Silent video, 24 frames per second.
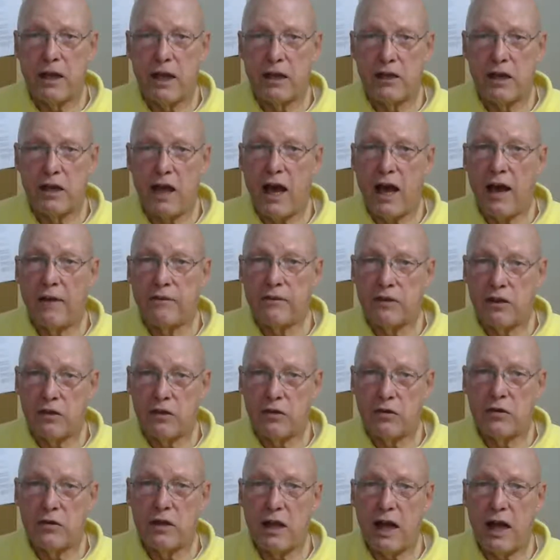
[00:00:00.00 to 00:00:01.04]
And you have to
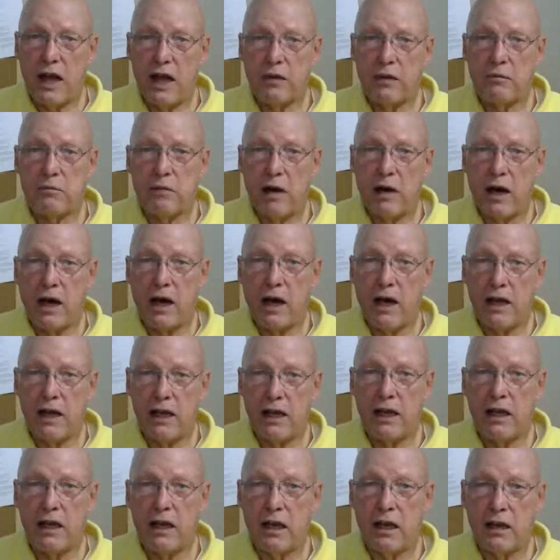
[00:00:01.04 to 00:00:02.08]
do that by
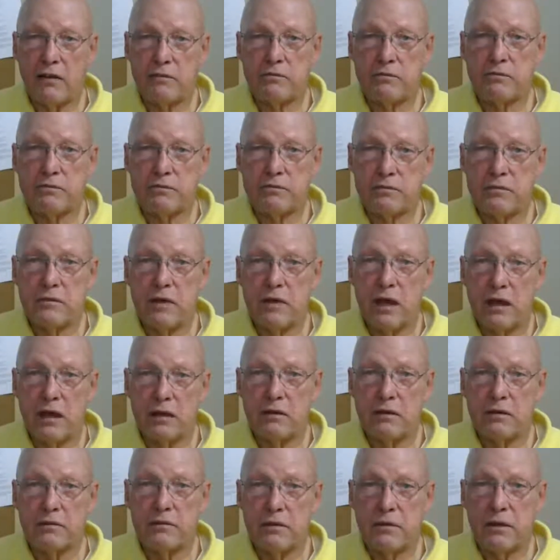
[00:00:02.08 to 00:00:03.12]
eating
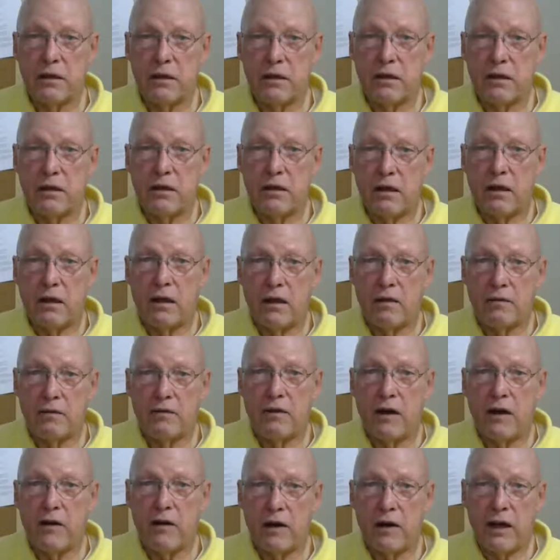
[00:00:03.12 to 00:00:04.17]
a
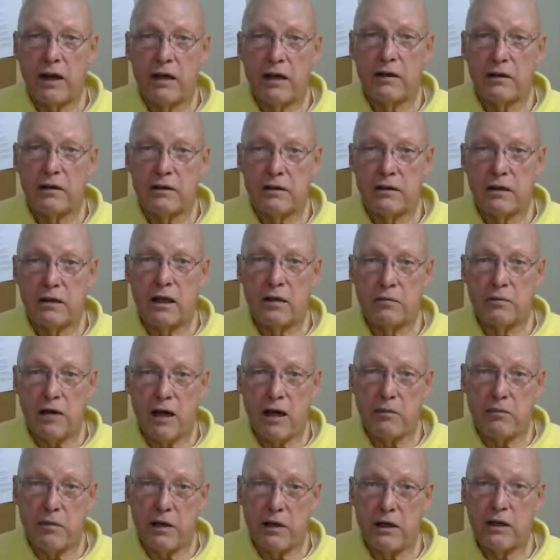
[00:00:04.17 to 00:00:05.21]
very, in my
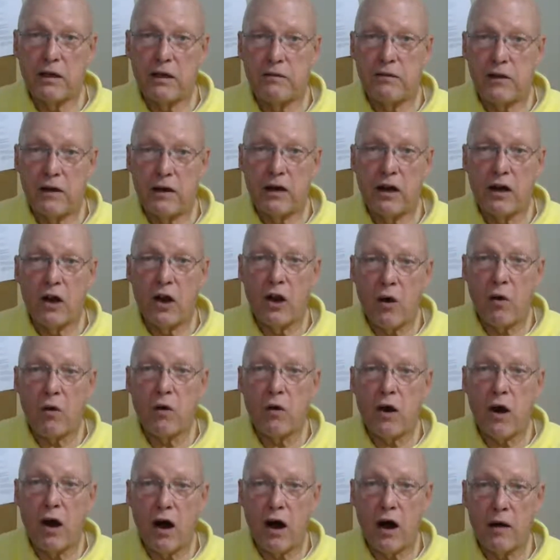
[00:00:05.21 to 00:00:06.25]
opinion, very
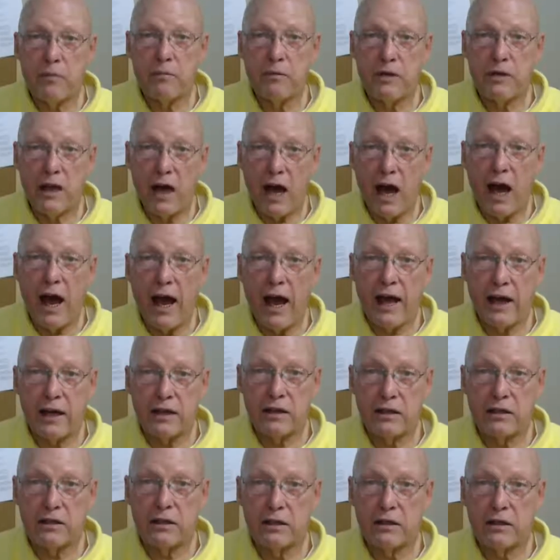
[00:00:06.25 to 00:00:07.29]
low-carb
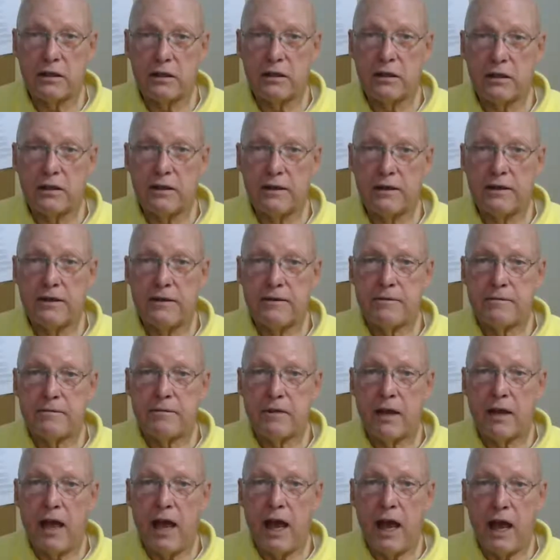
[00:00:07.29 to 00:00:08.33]
diet
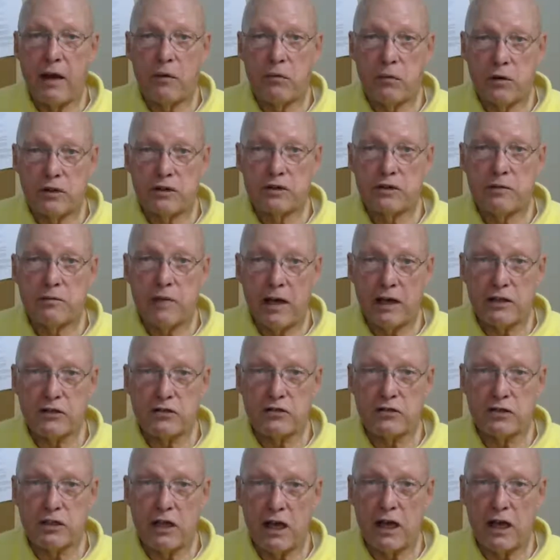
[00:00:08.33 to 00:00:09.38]
and with some
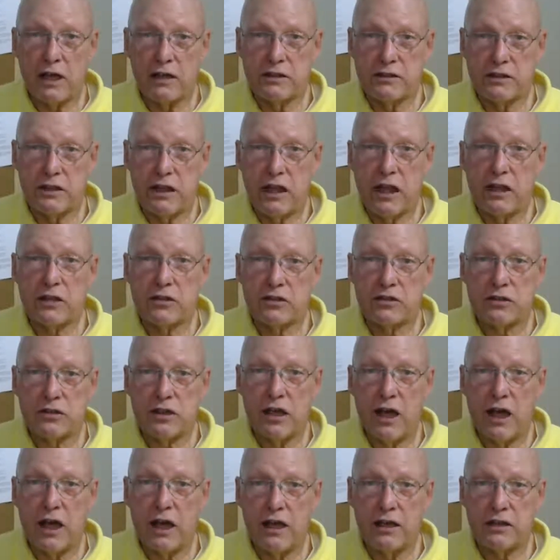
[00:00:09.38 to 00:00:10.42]
exercise. The
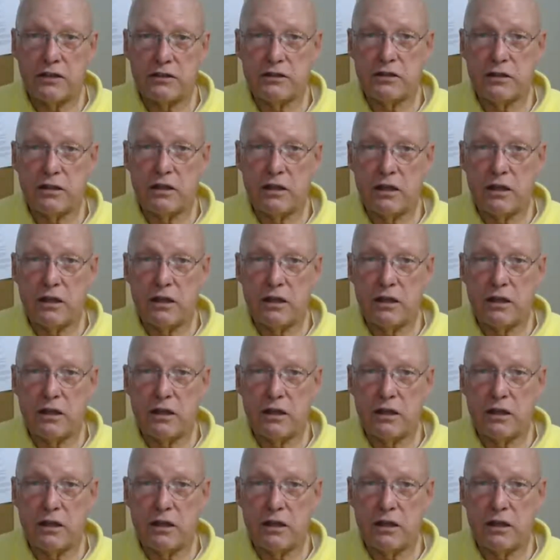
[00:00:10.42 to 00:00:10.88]
exercise